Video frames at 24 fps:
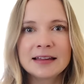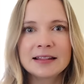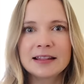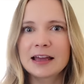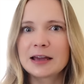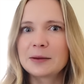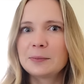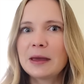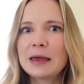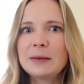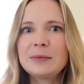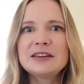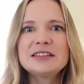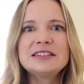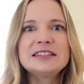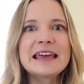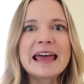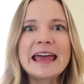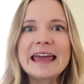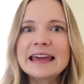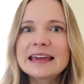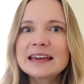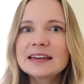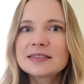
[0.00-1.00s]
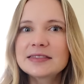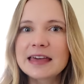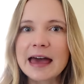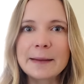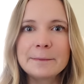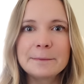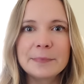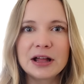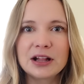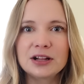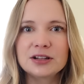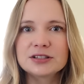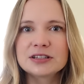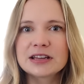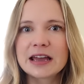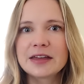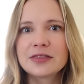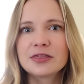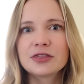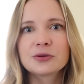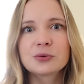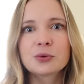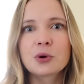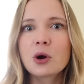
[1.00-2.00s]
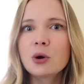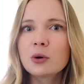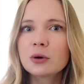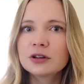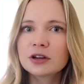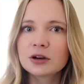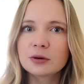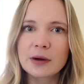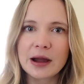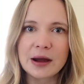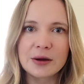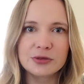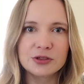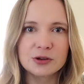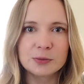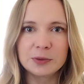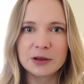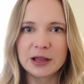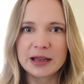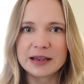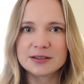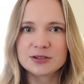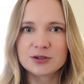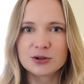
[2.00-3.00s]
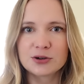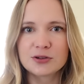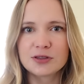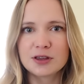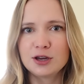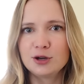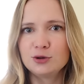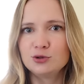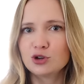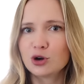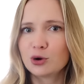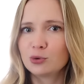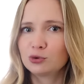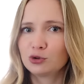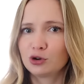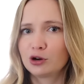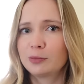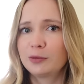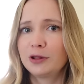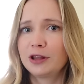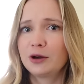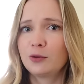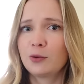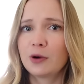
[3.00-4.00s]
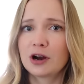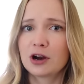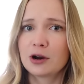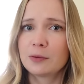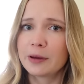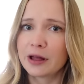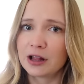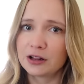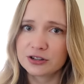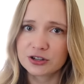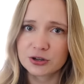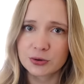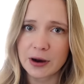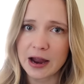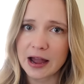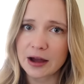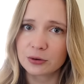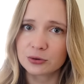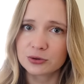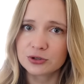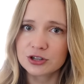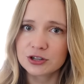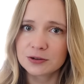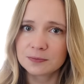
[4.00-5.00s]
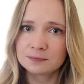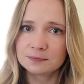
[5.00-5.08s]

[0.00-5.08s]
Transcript: Like maybe take that belt and throw it around the blazer that you don't normally wear a belt around.